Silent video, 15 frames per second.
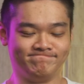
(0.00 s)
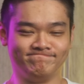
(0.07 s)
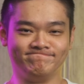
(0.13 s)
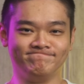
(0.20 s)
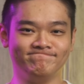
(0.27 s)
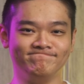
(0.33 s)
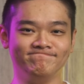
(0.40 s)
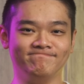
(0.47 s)

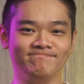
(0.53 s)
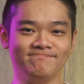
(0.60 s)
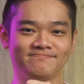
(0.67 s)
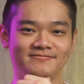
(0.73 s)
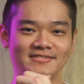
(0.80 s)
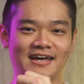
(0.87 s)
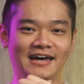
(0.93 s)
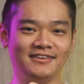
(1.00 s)
Hmm,
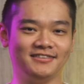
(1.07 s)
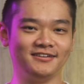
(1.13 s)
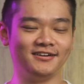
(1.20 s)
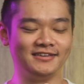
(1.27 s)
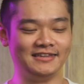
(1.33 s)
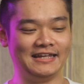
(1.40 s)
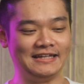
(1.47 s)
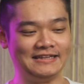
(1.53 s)
I
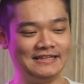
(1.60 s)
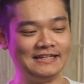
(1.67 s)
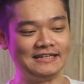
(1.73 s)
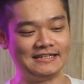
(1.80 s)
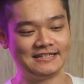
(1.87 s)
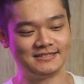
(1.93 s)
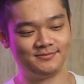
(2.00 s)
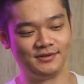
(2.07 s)
thought they did this